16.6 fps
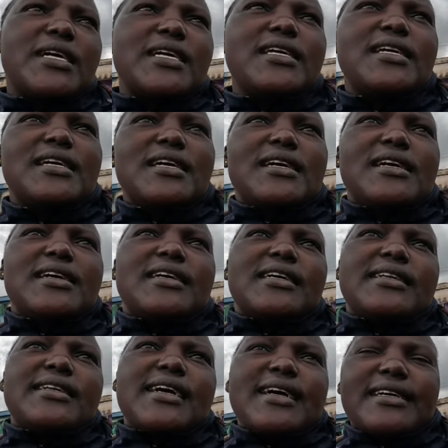my
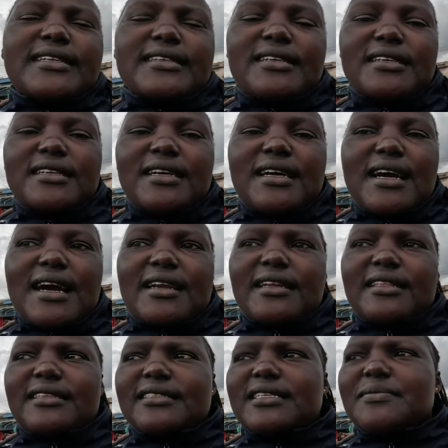dad, and
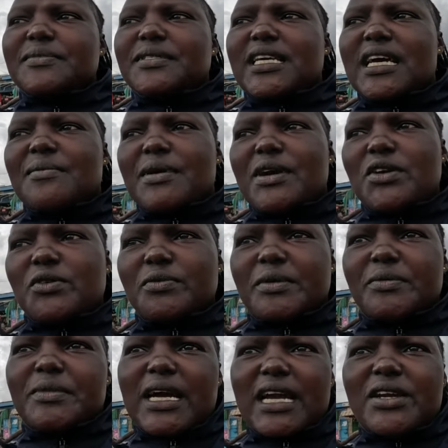at the same time
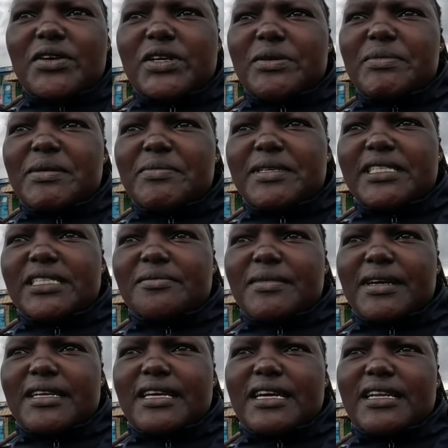I will be meeting
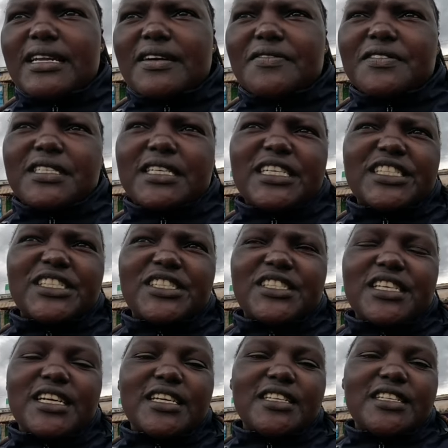my dad
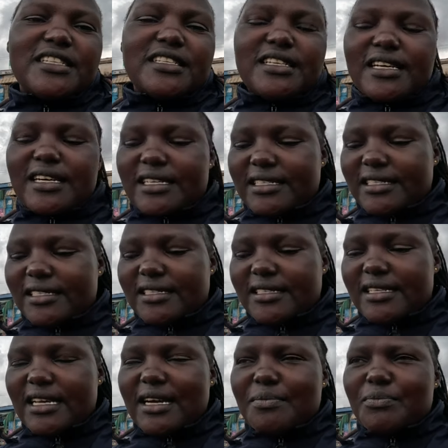after 10 years,
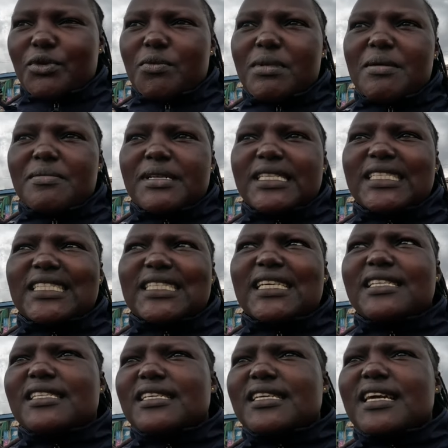yeah, probably
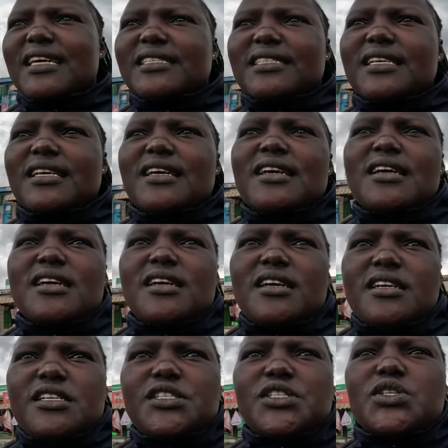10 years.
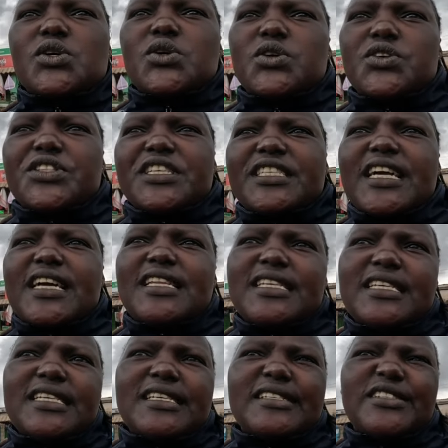So the
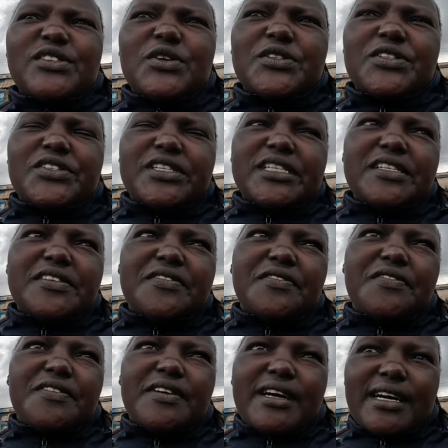journey is not really
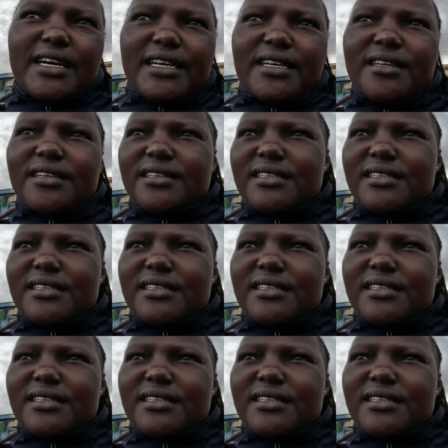far,